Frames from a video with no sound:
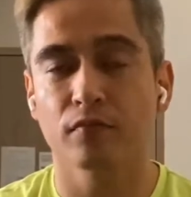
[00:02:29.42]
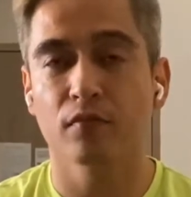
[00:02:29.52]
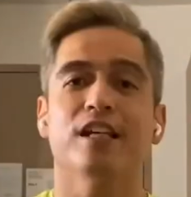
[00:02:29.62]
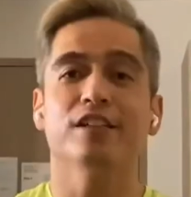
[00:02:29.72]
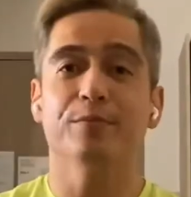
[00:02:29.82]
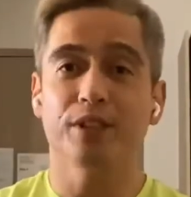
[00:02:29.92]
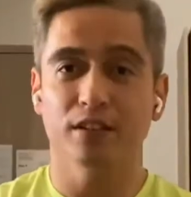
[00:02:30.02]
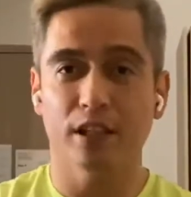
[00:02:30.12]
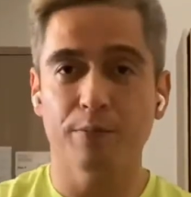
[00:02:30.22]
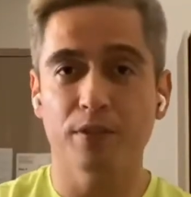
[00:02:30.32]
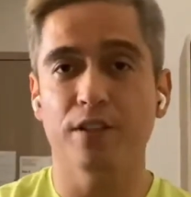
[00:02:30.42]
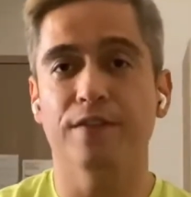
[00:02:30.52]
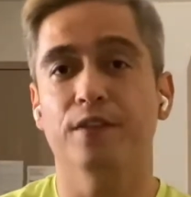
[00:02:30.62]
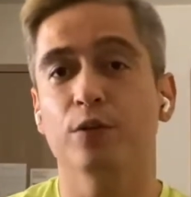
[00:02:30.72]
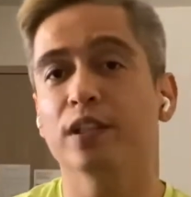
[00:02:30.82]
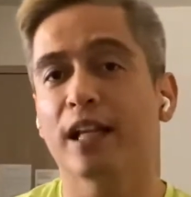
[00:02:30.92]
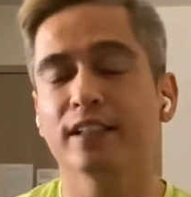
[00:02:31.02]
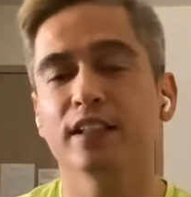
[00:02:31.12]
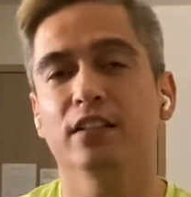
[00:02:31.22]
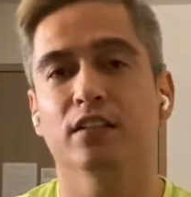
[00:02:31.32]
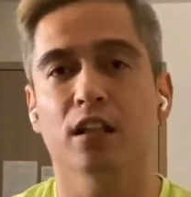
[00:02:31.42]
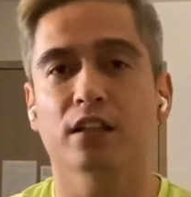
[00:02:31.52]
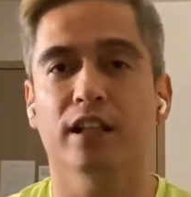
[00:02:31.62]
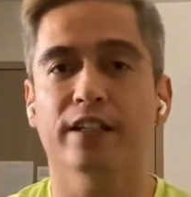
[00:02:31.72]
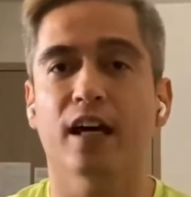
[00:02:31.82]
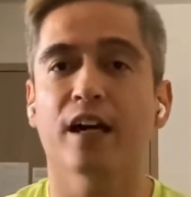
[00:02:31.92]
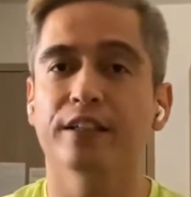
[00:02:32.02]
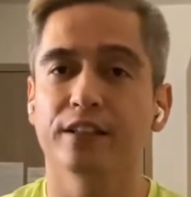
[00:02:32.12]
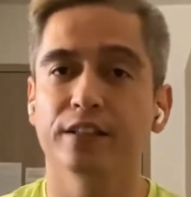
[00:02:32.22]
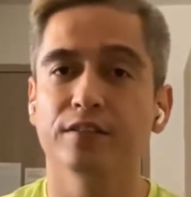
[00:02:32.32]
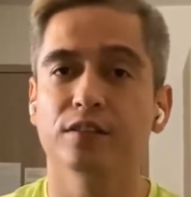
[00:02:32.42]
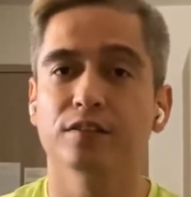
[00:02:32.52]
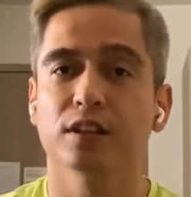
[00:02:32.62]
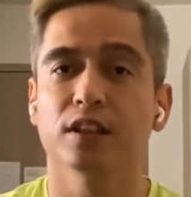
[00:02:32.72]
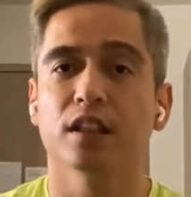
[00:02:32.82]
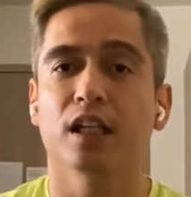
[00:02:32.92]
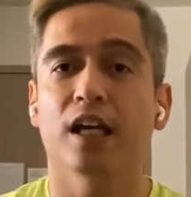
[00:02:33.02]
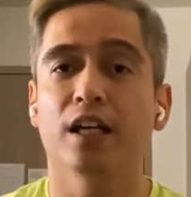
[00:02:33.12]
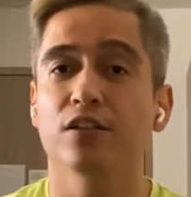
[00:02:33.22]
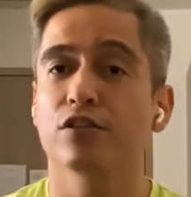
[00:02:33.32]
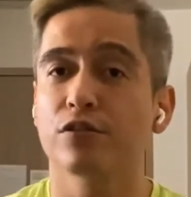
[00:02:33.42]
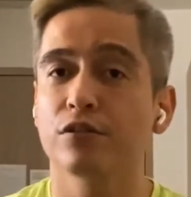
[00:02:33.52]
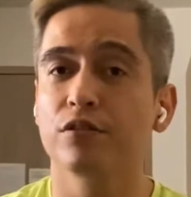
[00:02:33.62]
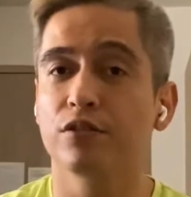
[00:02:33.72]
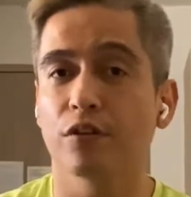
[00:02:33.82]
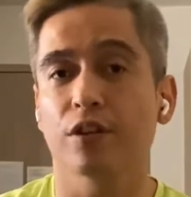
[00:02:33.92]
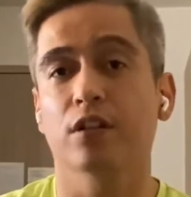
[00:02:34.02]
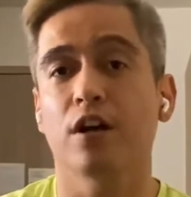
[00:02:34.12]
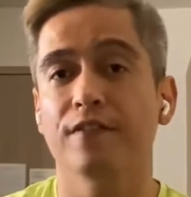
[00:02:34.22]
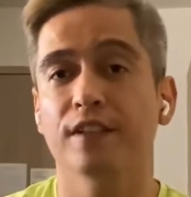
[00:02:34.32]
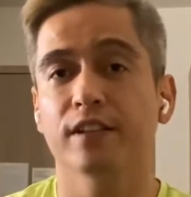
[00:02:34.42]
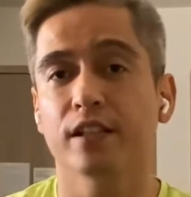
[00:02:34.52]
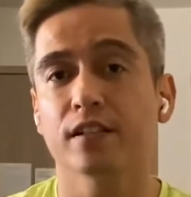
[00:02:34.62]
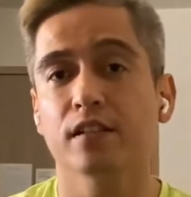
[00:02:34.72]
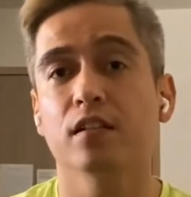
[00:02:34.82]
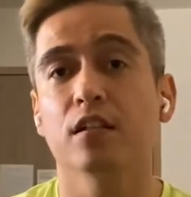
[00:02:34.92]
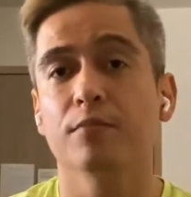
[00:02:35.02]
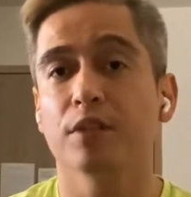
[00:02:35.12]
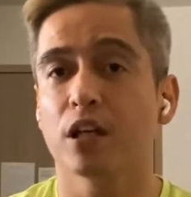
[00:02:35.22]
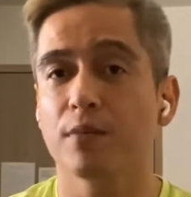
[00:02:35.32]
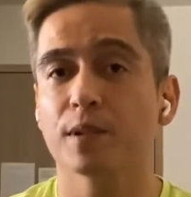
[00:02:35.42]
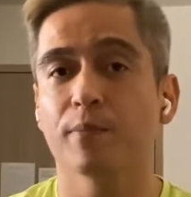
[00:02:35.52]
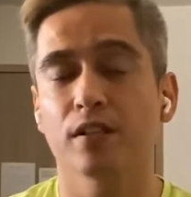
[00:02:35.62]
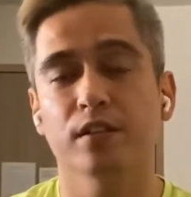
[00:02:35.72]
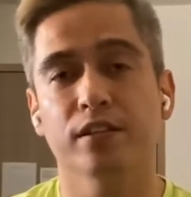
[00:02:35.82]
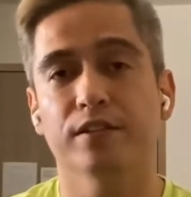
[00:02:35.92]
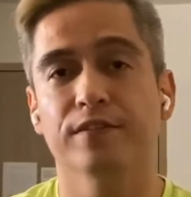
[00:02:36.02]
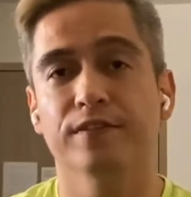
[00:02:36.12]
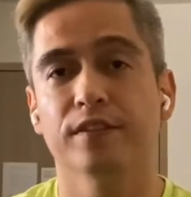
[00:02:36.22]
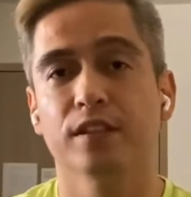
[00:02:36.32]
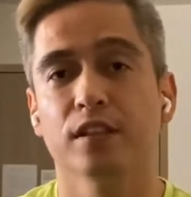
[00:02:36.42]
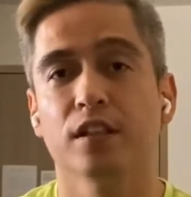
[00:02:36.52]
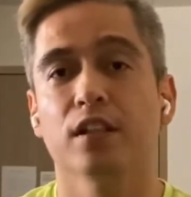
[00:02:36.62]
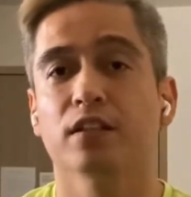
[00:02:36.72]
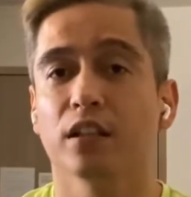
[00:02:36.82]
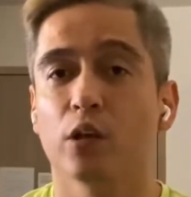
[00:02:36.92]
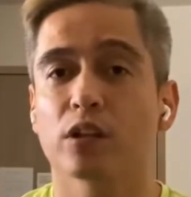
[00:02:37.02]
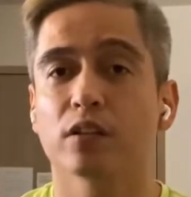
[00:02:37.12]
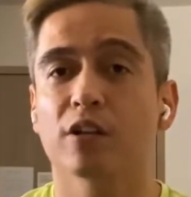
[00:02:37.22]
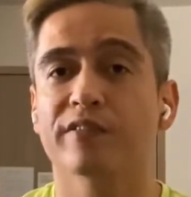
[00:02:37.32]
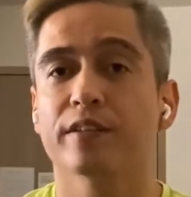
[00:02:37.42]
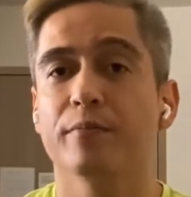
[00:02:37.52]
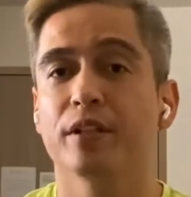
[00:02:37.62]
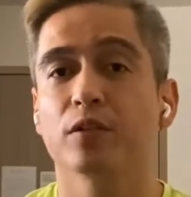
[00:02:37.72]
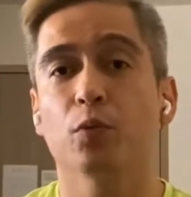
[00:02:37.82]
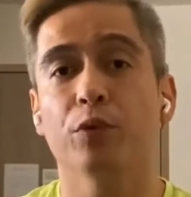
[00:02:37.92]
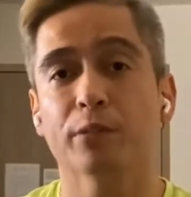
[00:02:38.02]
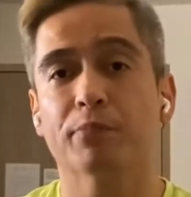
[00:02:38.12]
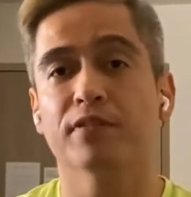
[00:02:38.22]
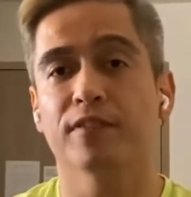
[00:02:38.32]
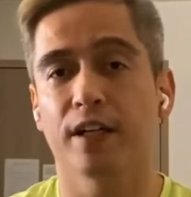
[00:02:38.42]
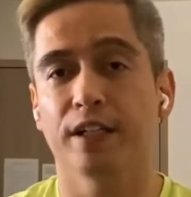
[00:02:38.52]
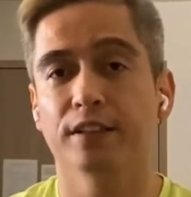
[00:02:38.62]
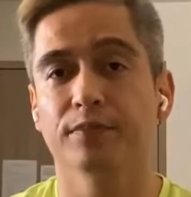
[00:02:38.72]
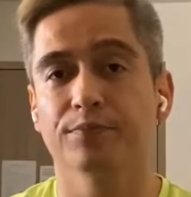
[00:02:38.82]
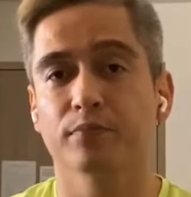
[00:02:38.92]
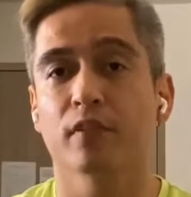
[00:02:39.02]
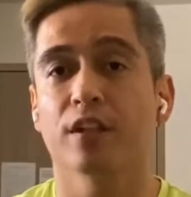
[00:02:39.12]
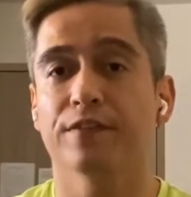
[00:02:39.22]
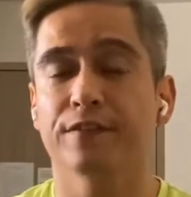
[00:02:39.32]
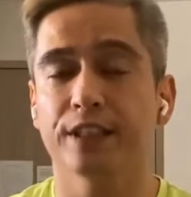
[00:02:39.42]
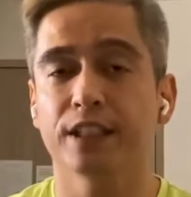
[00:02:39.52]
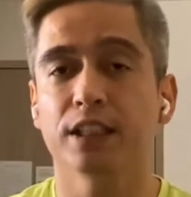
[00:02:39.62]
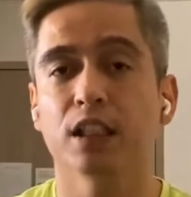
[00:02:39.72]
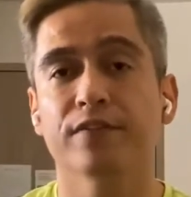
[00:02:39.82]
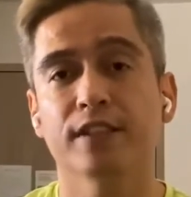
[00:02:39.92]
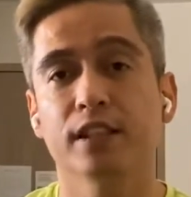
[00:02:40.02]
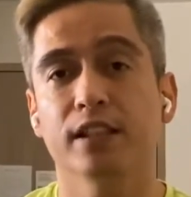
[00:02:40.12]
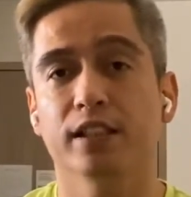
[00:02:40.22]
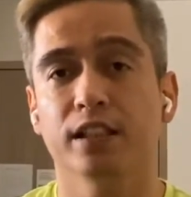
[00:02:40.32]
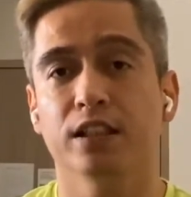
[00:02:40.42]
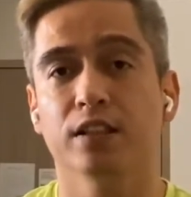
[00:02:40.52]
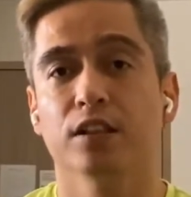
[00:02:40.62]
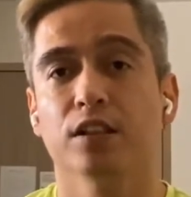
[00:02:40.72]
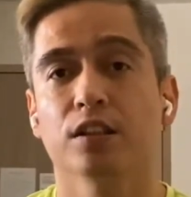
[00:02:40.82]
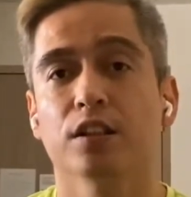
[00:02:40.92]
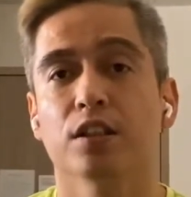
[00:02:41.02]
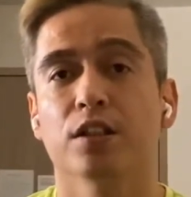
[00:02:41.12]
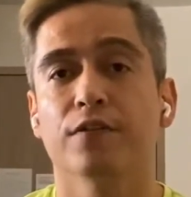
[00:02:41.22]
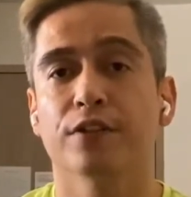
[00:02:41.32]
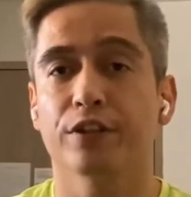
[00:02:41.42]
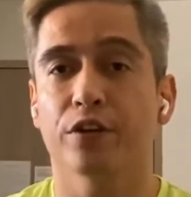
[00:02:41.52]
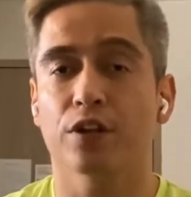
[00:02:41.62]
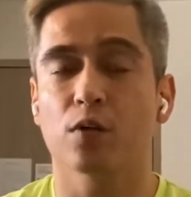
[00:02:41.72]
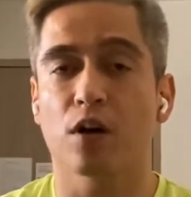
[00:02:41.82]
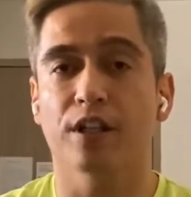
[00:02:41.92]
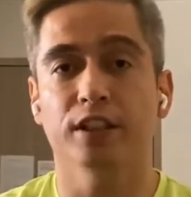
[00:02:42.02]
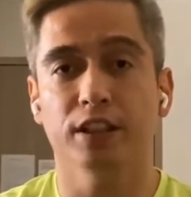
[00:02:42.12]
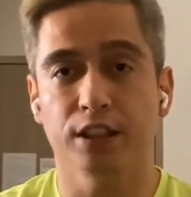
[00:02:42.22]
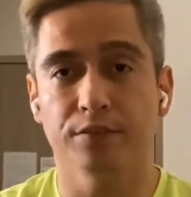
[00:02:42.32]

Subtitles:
In the meantime, if you landed in Clark like I did, and should your COVID test becomes positive, the local government will provide a free facility for your quarantine.